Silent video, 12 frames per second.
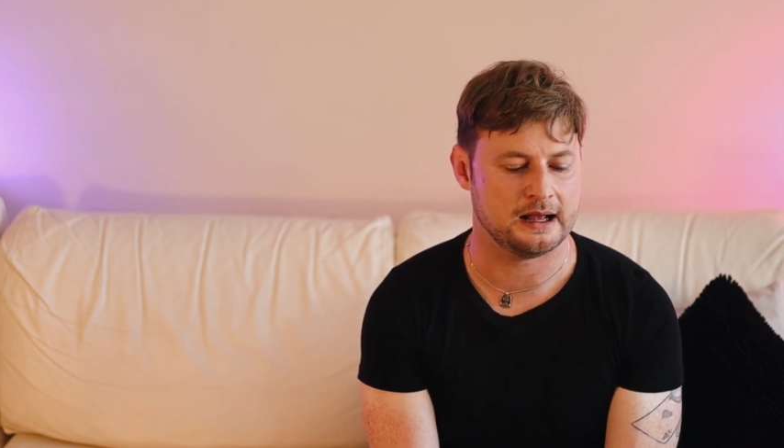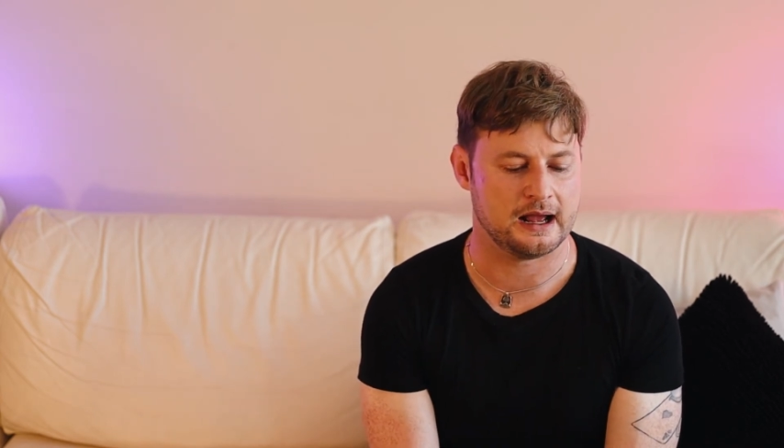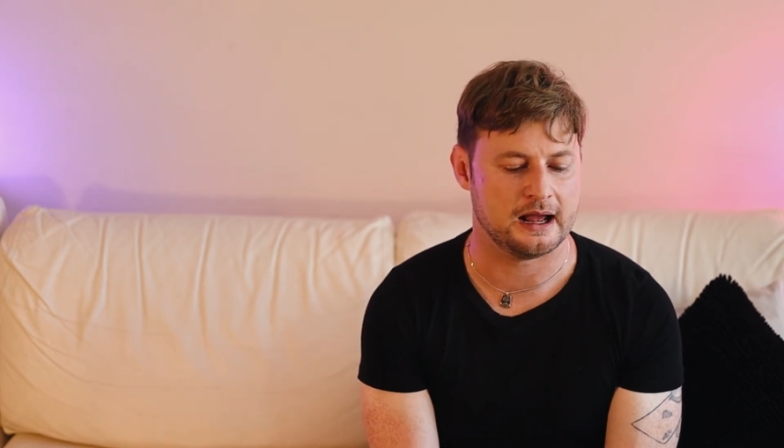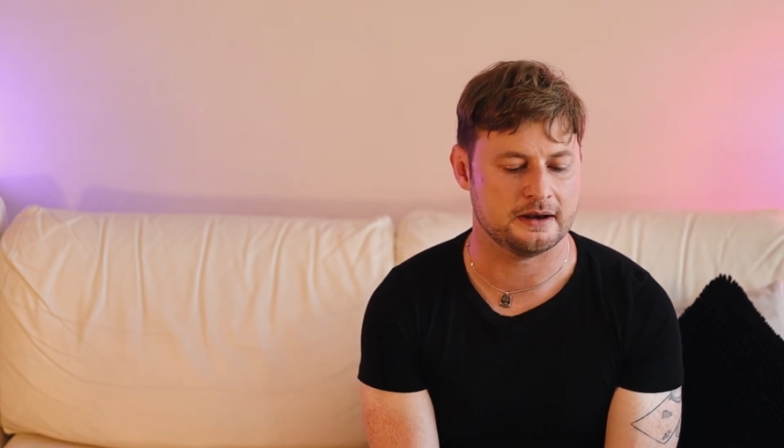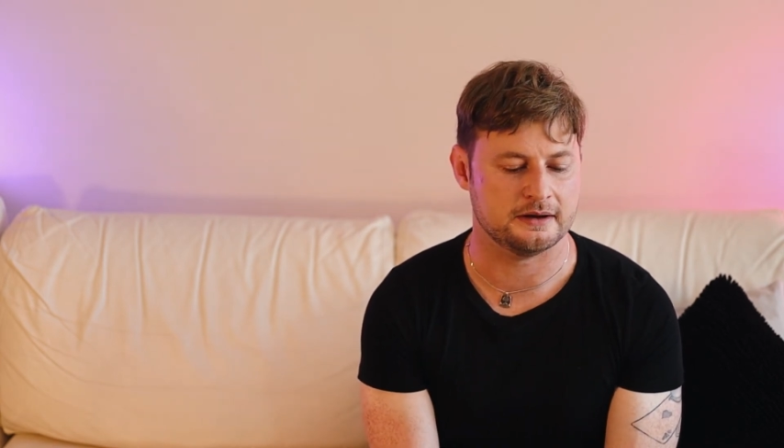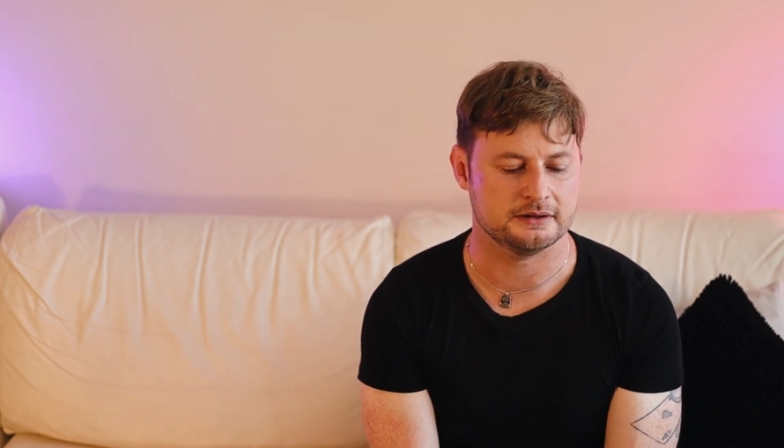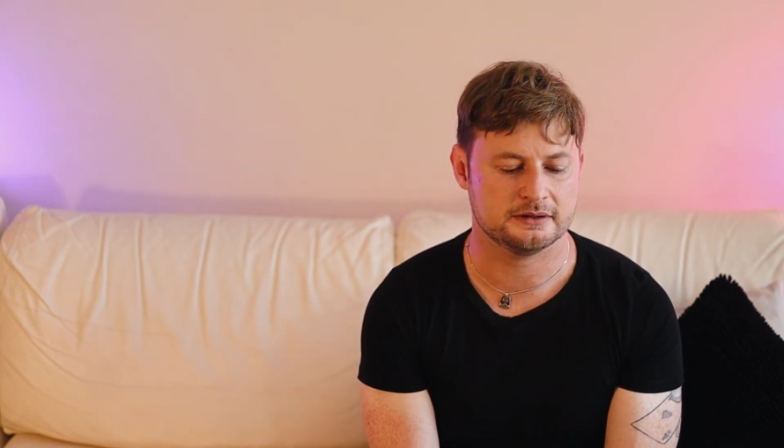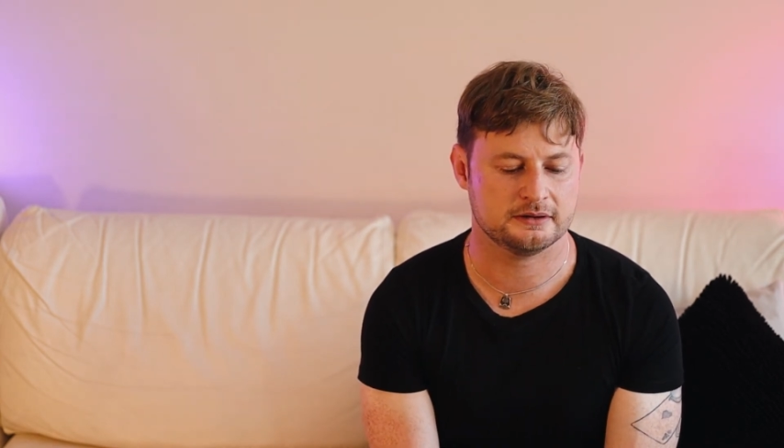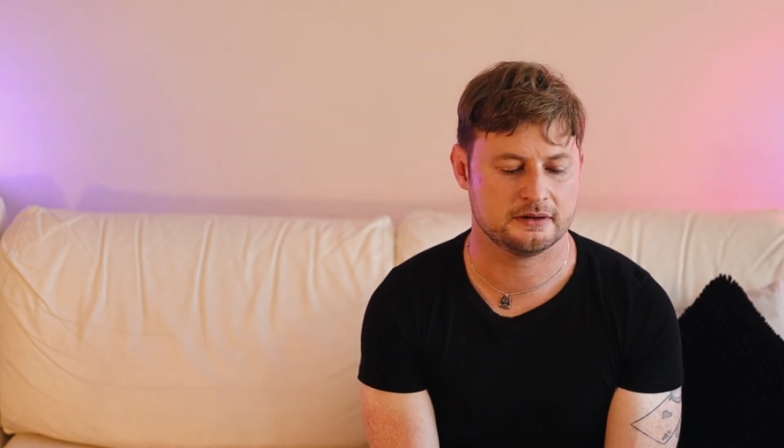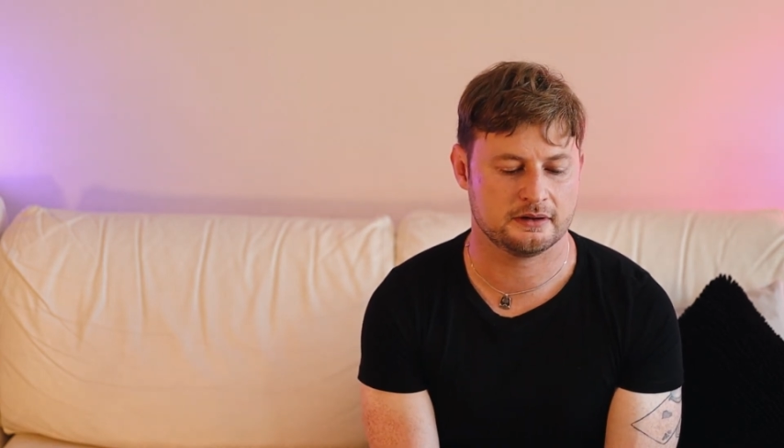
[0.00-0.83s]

And